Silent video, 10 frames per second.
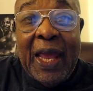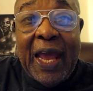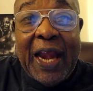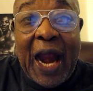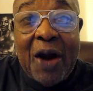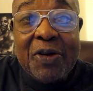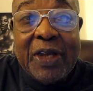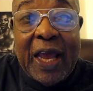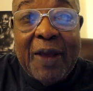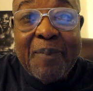And Harold
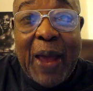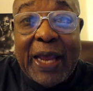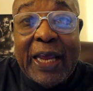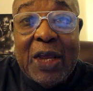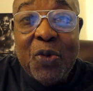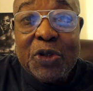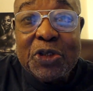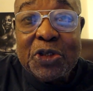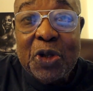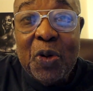came back. He was
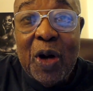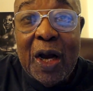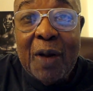so